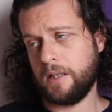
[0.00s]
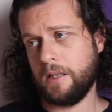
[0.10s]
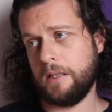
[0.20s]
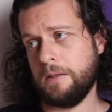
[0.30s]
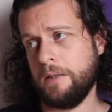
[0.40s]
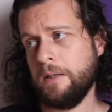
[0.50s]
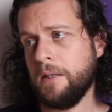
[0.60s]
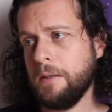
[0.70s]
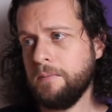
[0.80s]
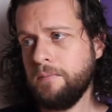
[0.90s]

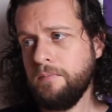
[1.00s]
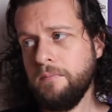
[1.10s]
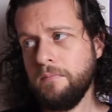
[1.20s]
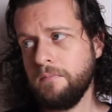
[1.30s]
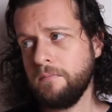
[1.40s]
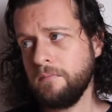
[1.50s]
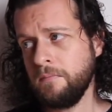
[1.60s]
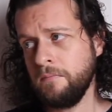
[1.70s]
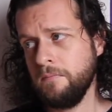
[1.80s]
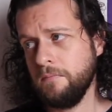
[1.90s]

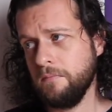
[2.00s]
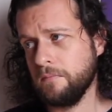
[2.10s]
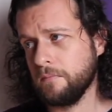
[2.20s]
[no speech]